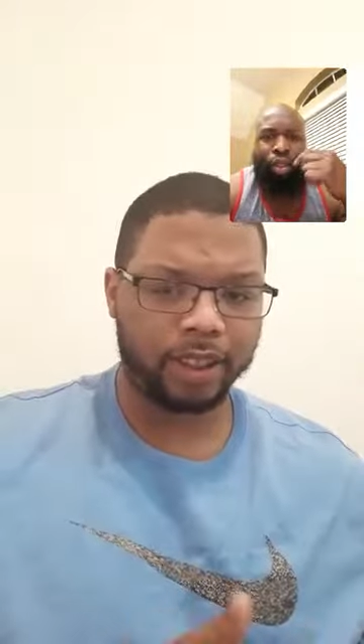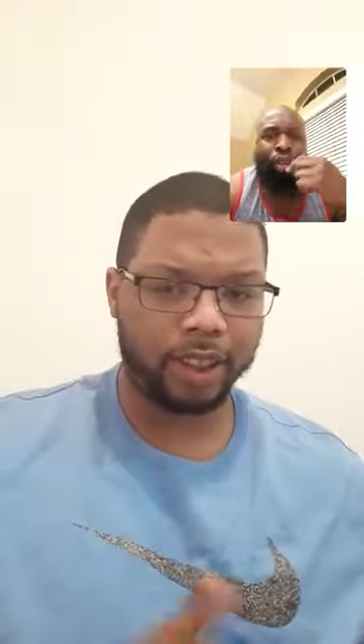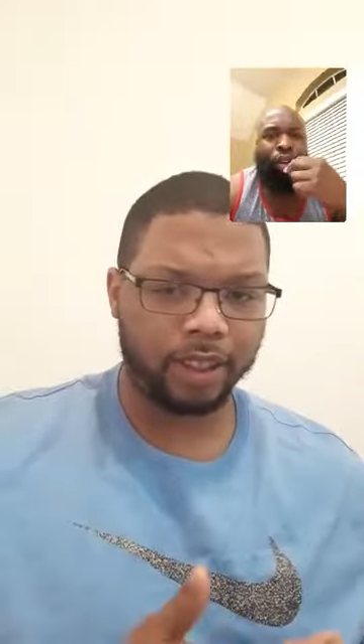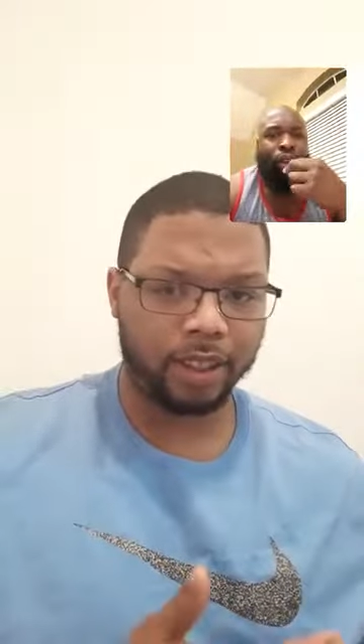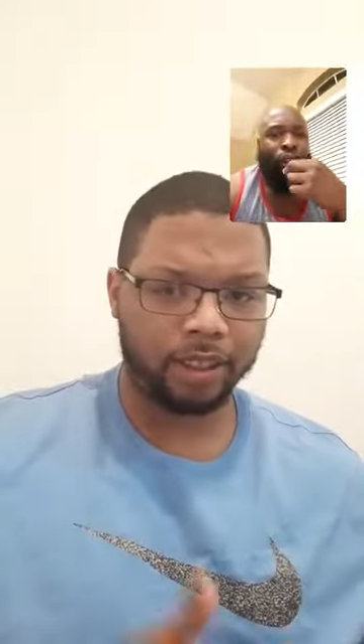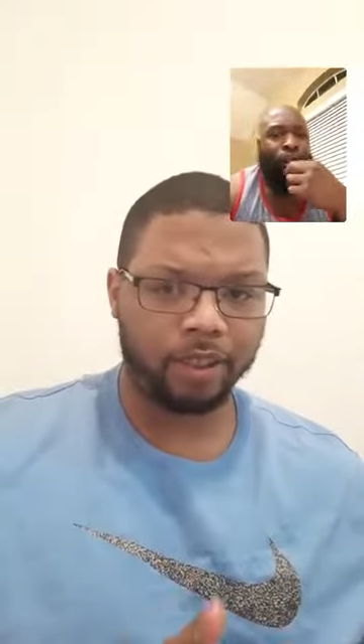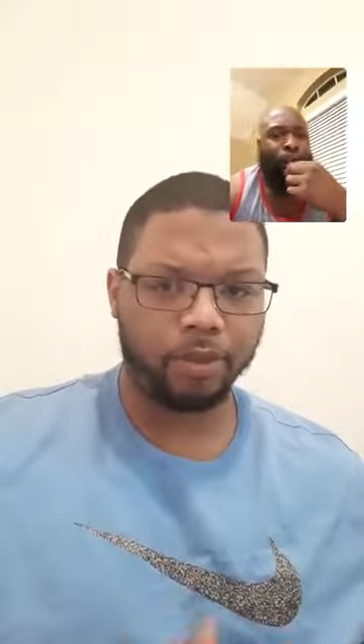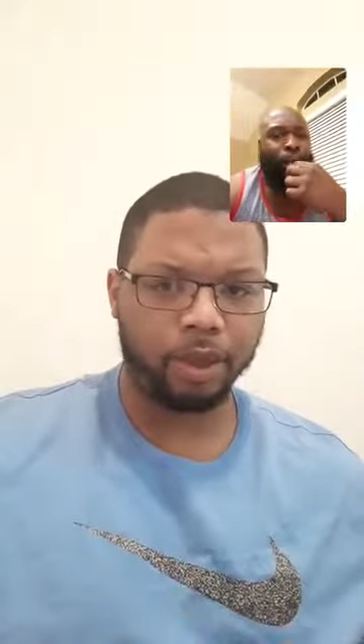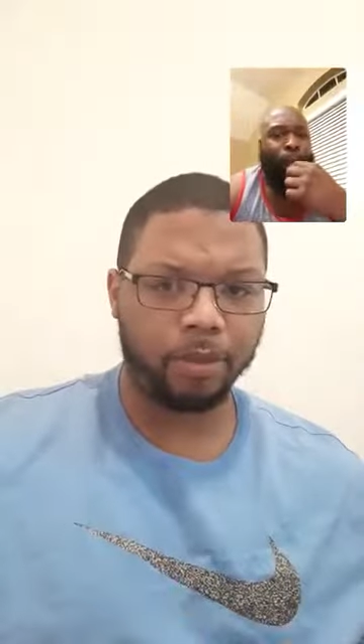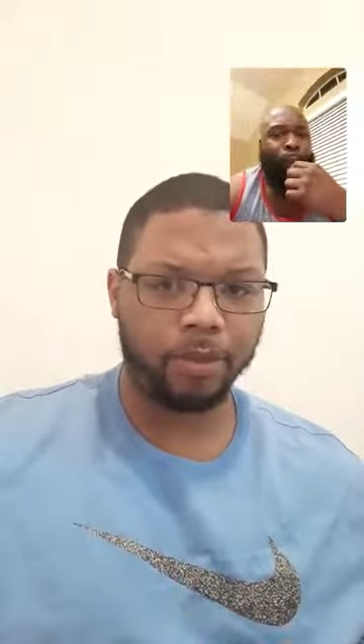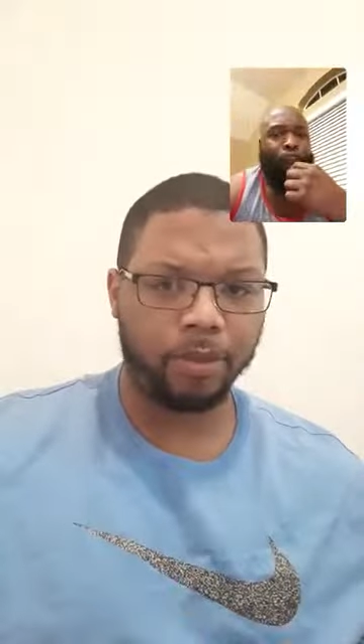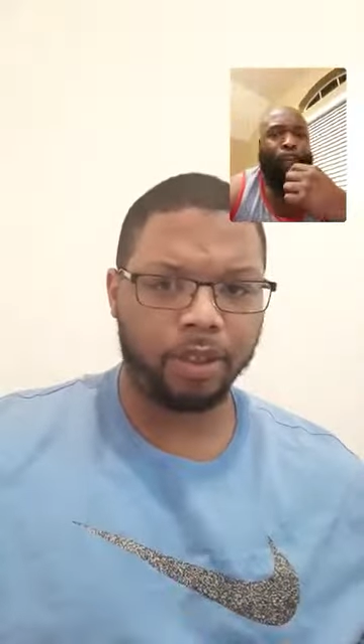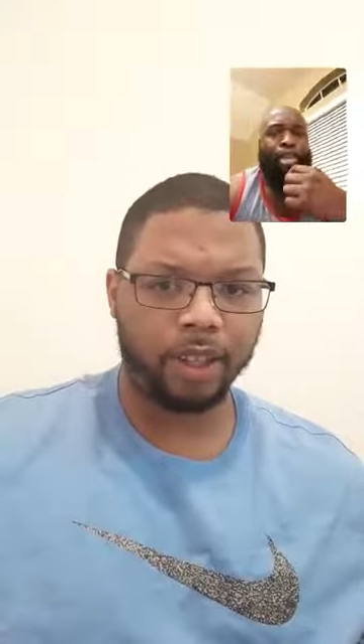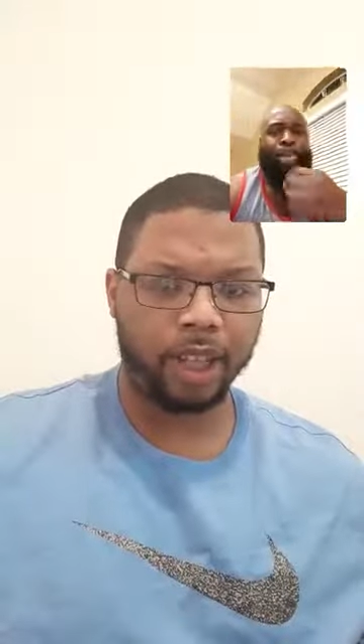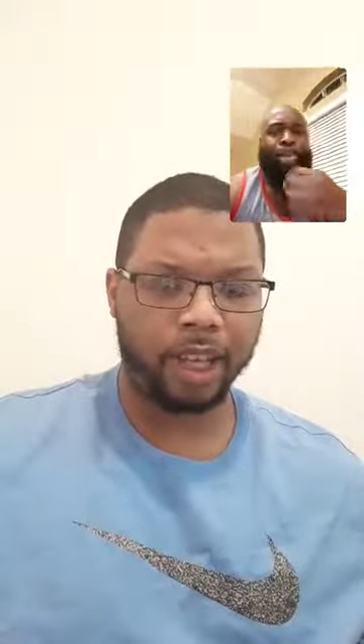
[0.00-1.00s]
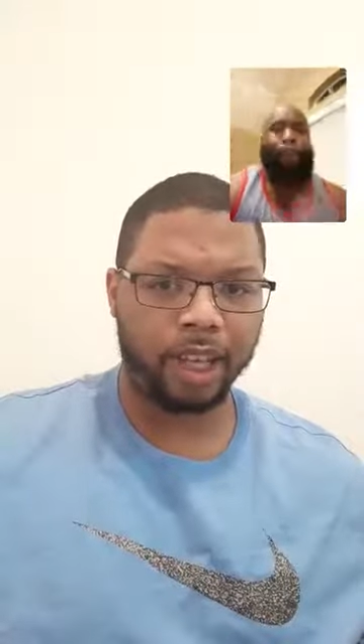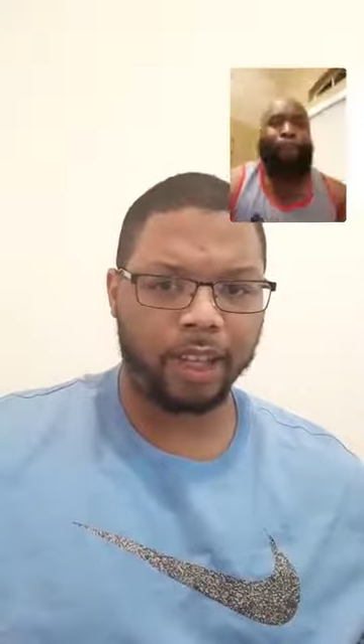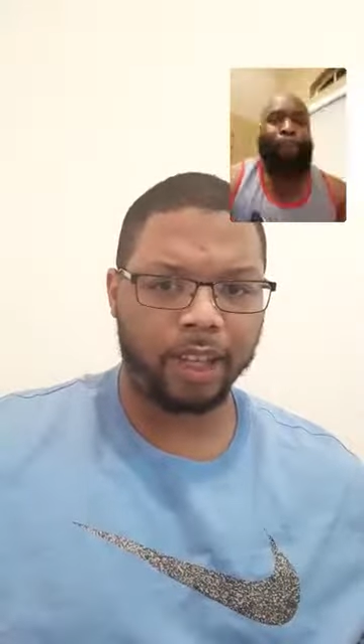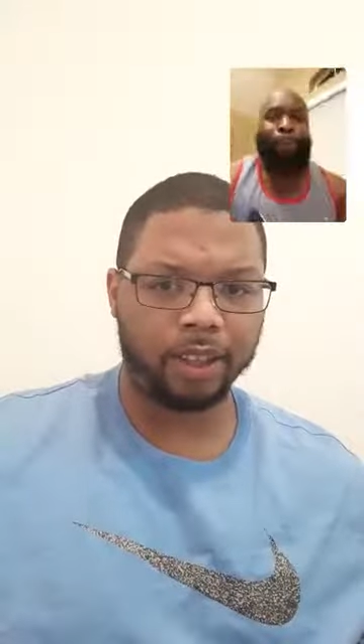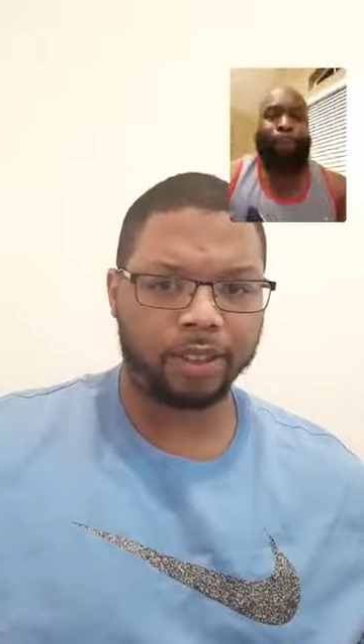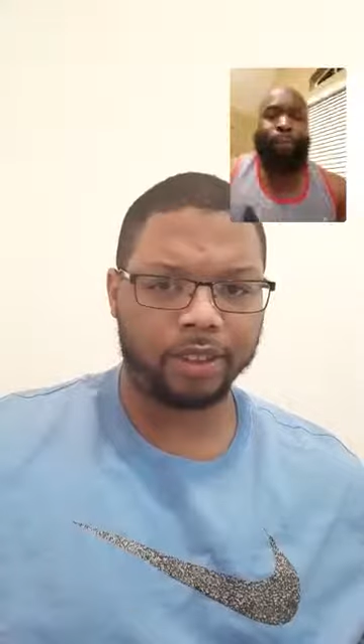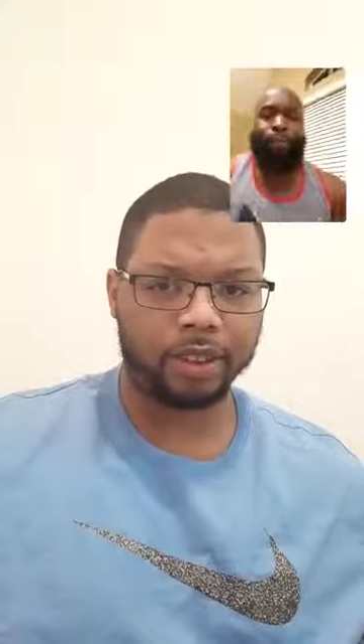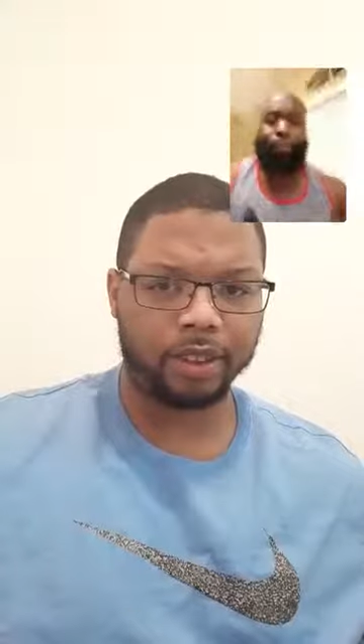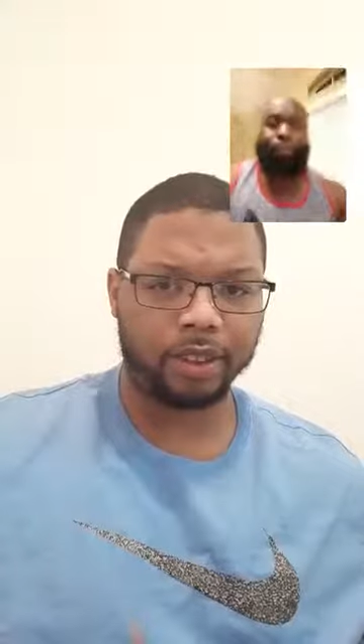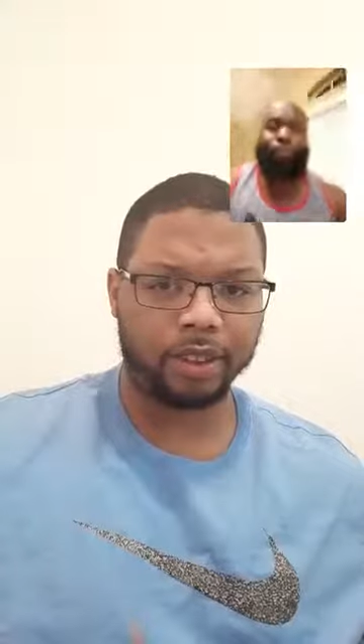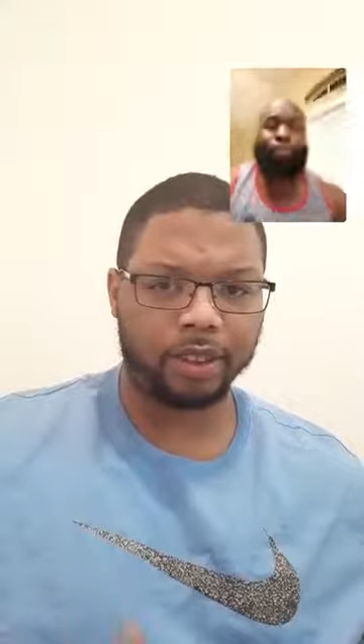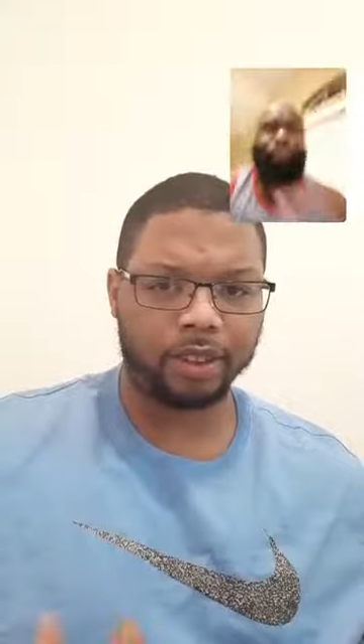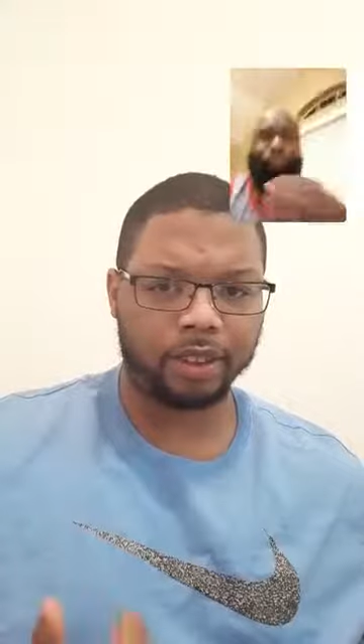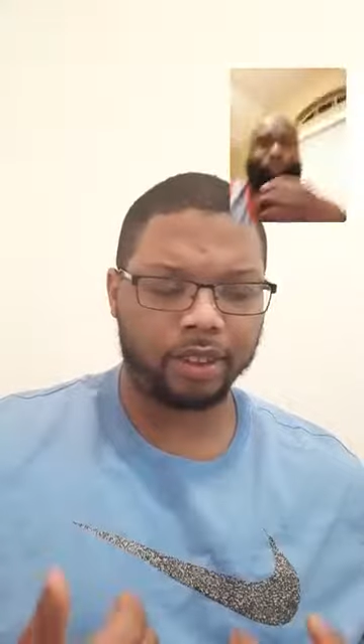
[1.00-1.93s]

after the woman that has the